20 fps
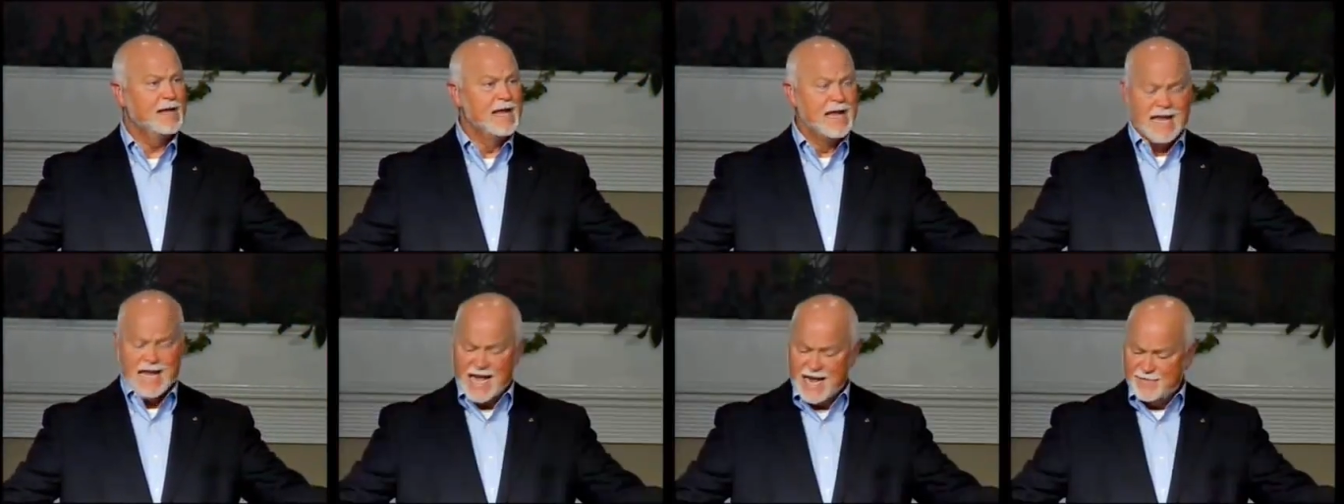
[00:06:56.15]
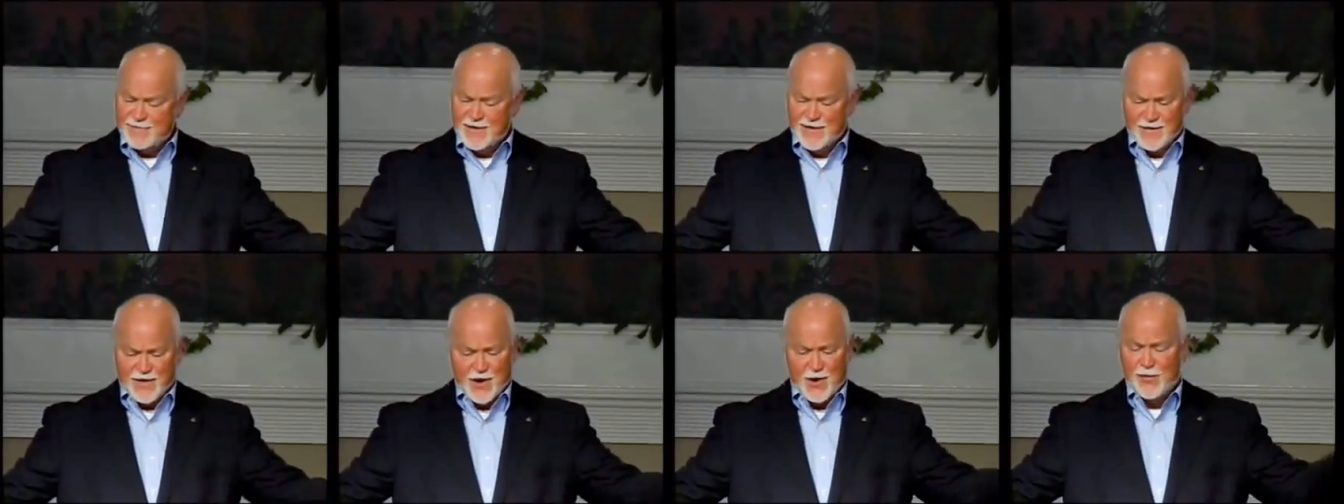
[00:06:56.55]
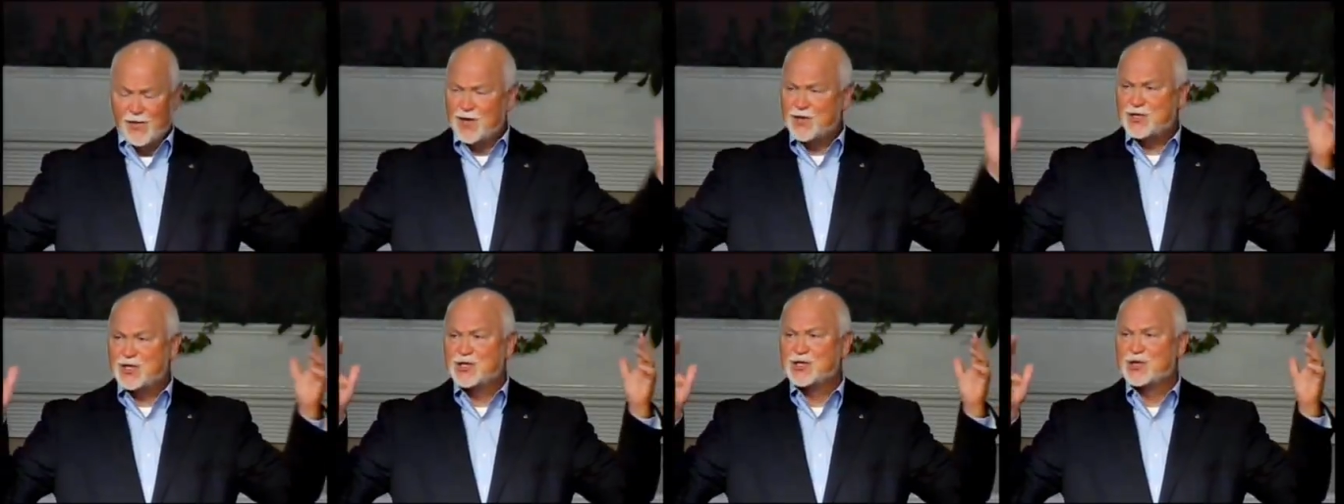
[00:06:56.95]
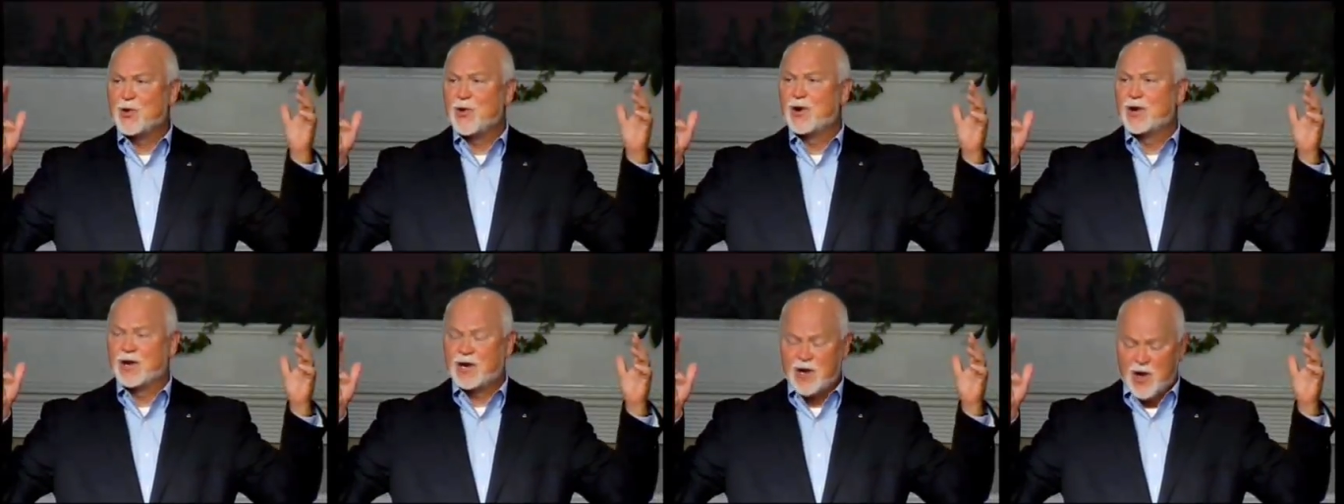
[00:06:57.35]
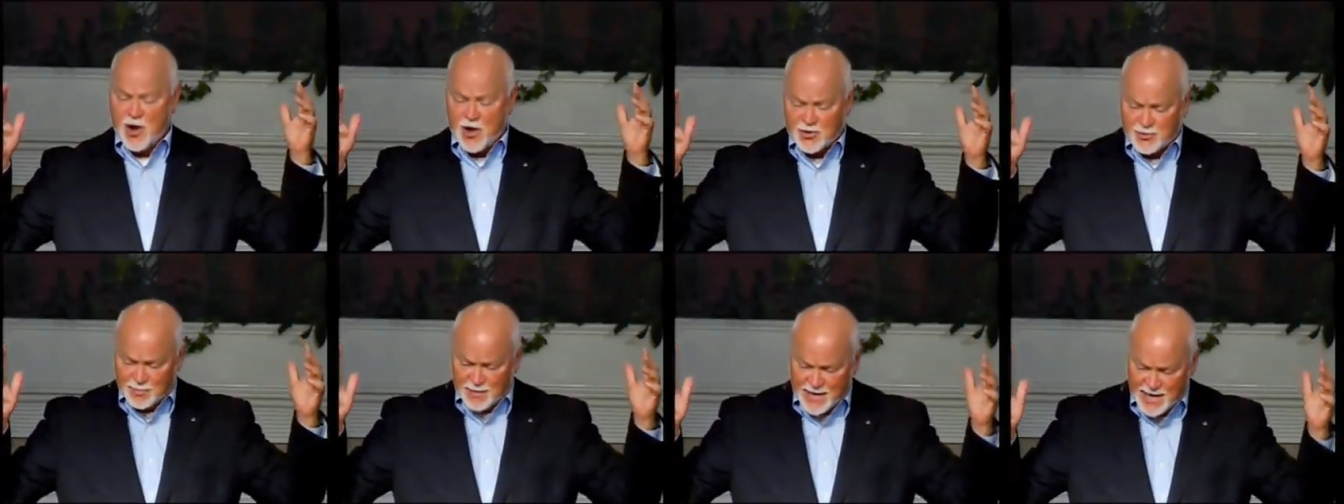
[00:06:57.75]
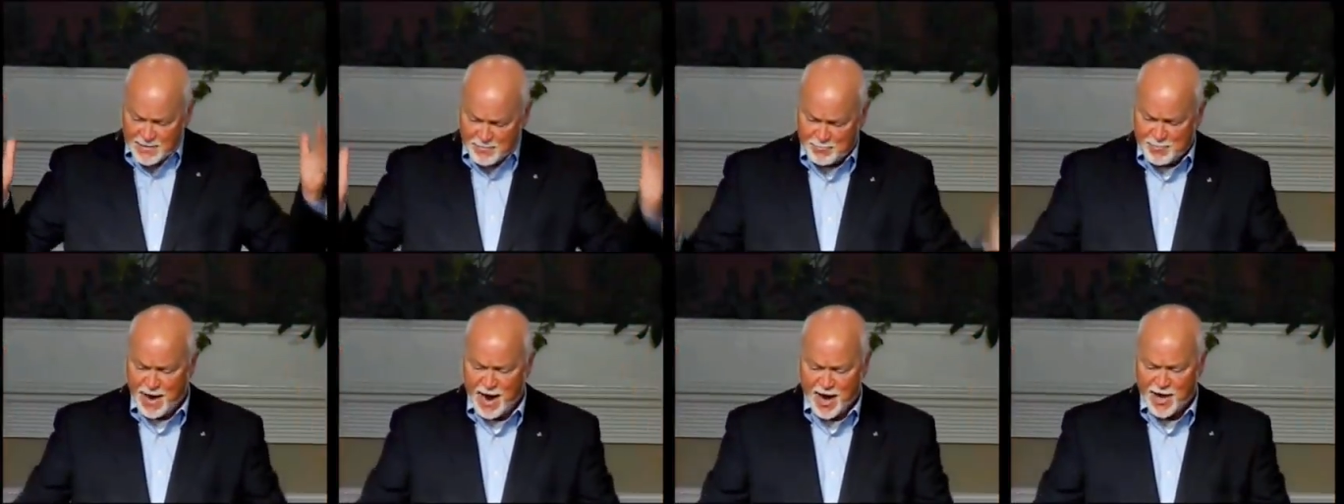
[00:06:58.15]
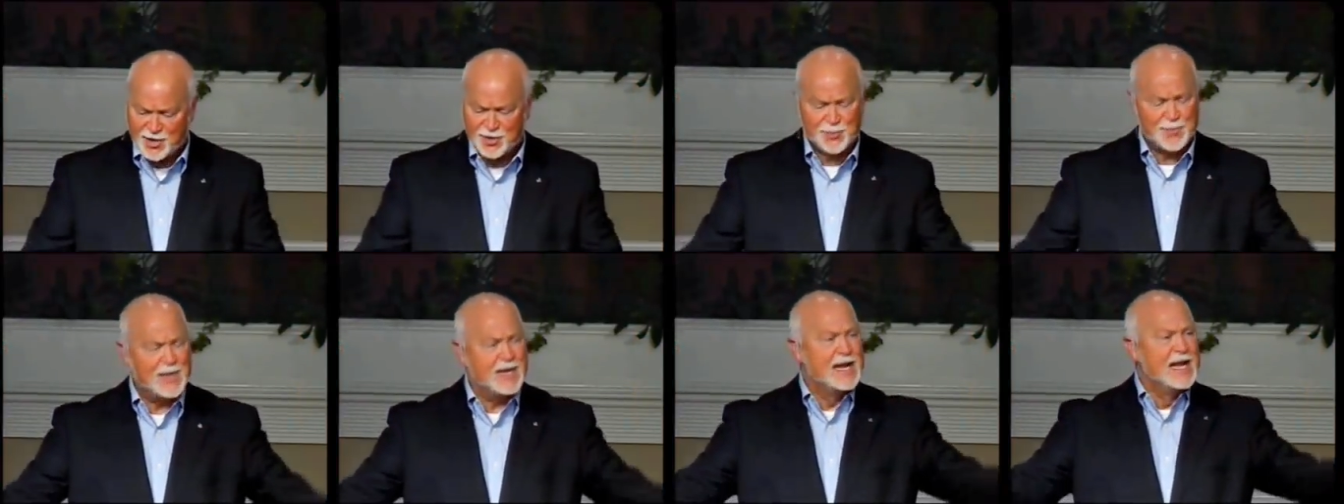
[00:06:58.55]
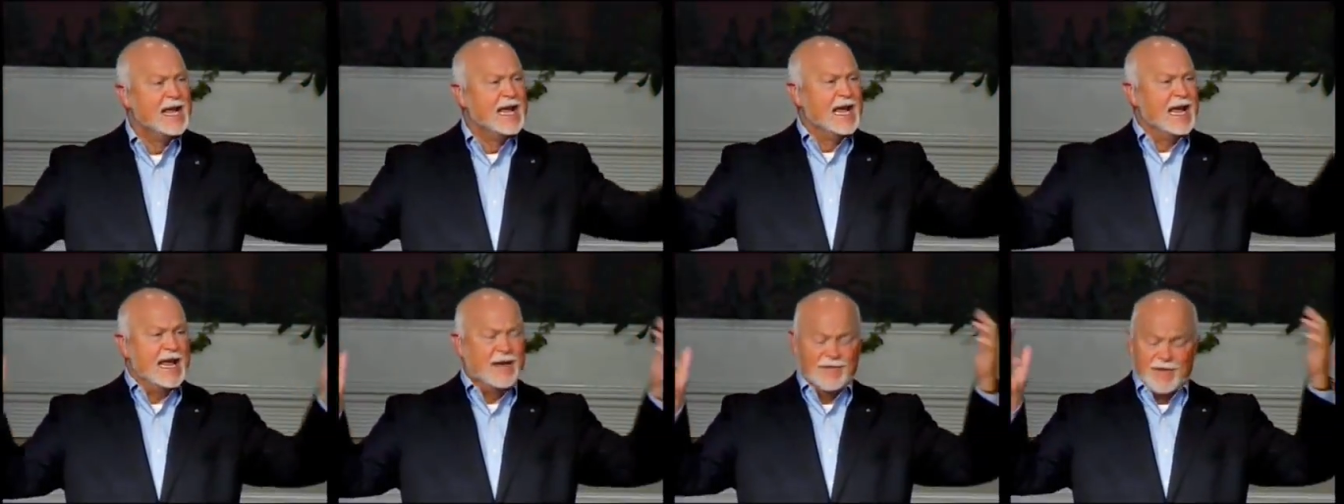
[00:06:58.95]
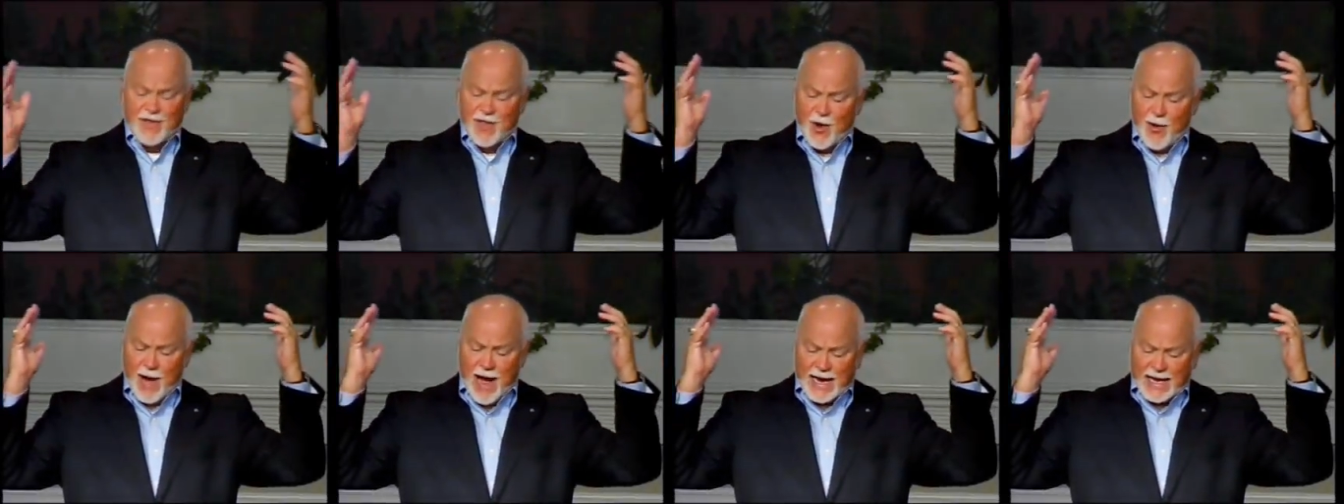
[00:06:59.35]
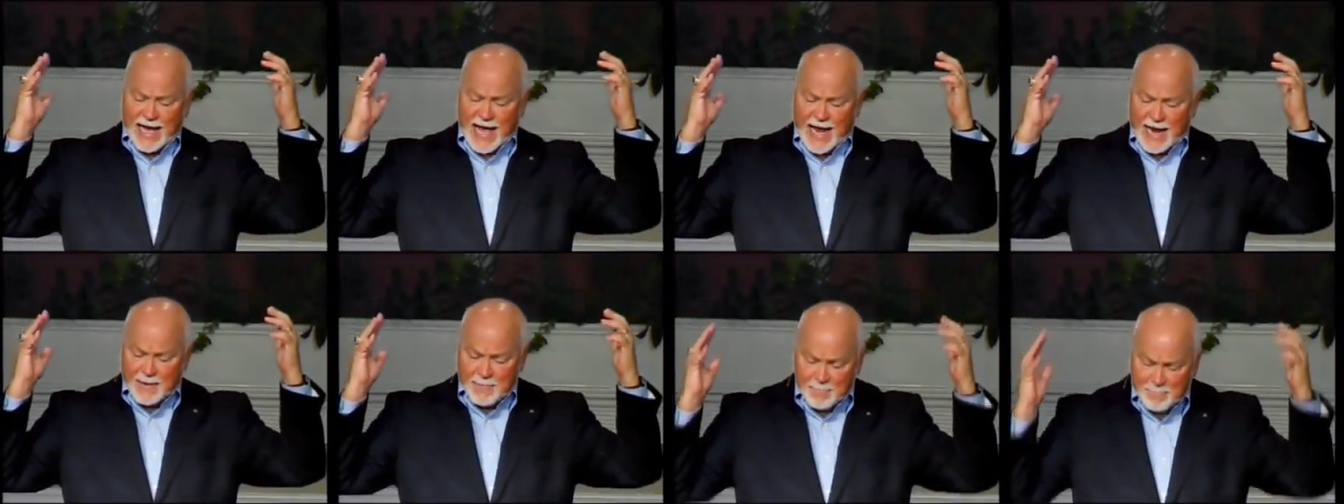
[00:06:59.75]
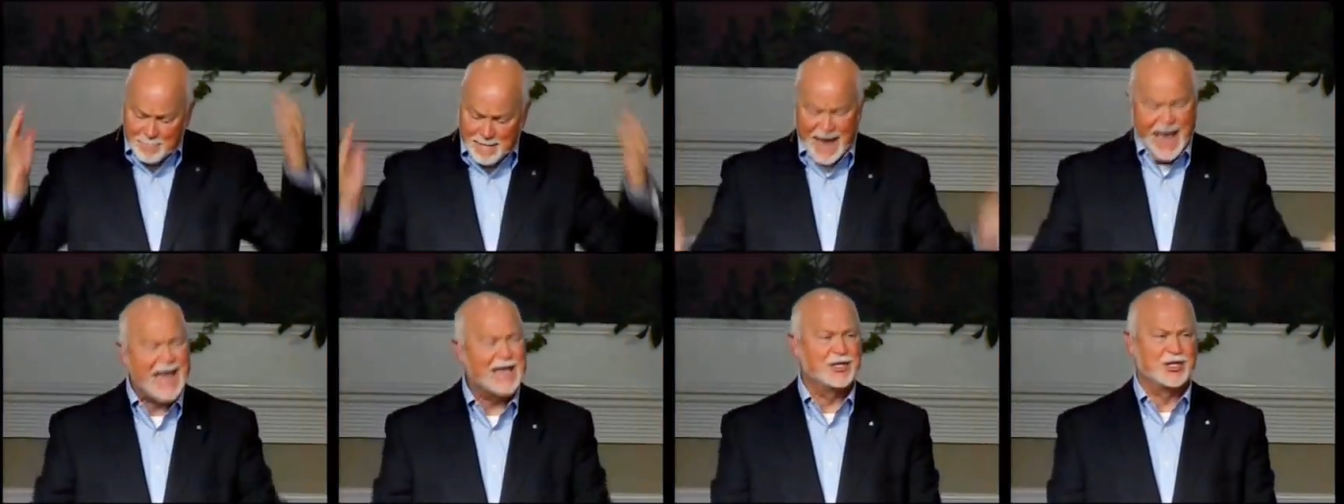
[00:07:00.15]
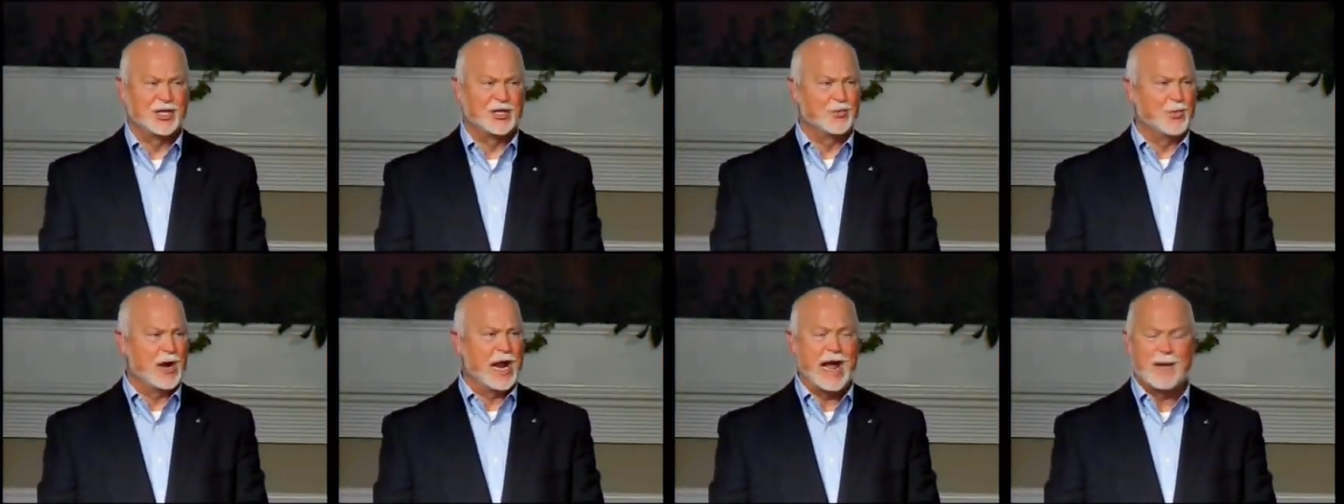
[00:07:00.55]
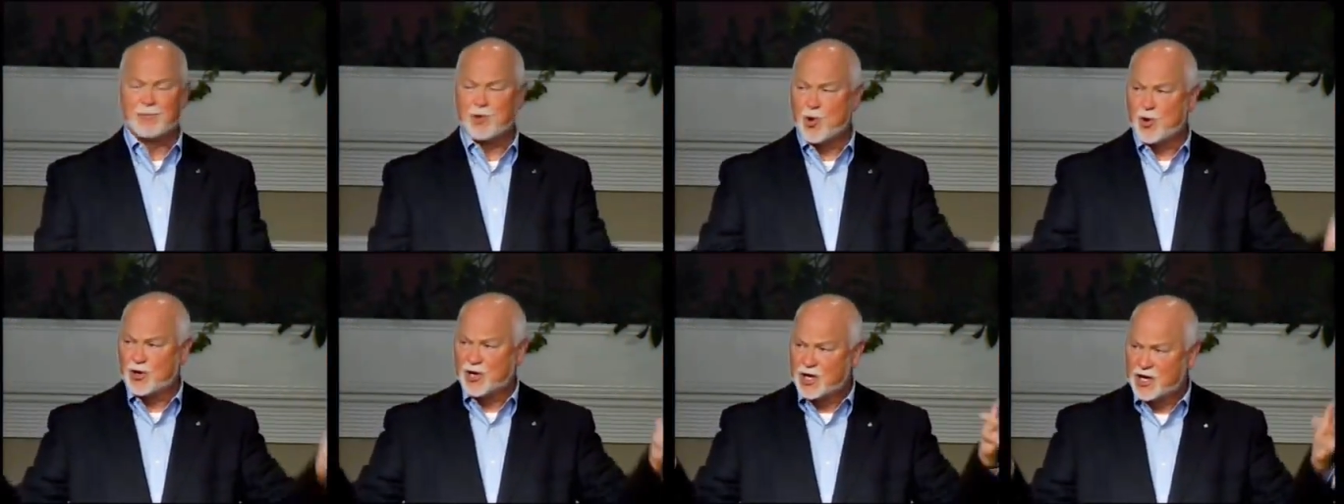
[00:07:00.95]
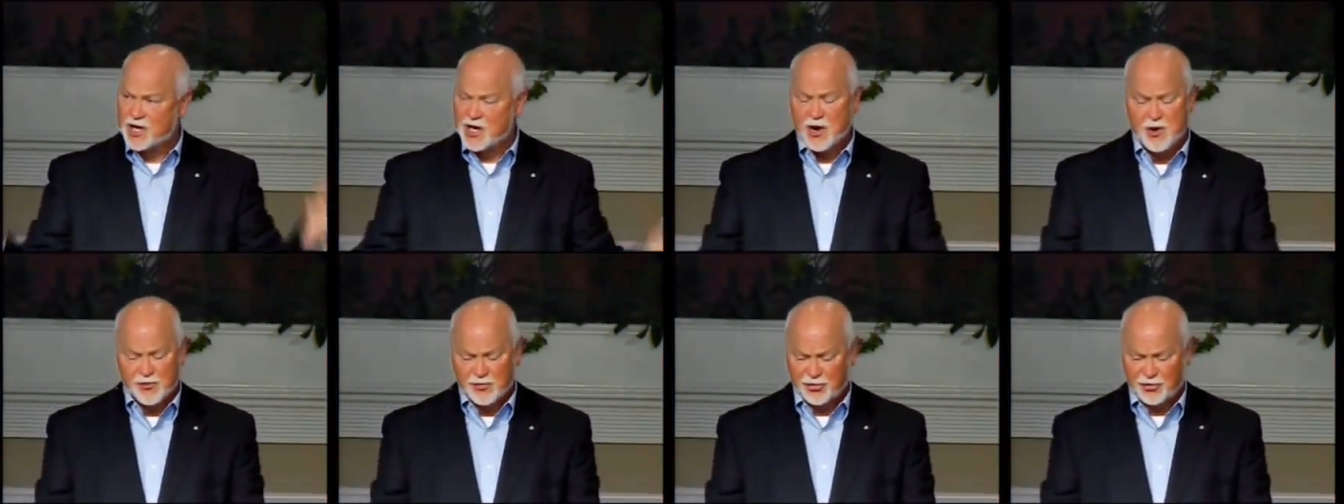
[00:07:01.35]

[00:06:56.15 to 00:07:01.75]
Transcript: Even though this is going to cause me embarrassment, even though I can't imagine what I'm going to go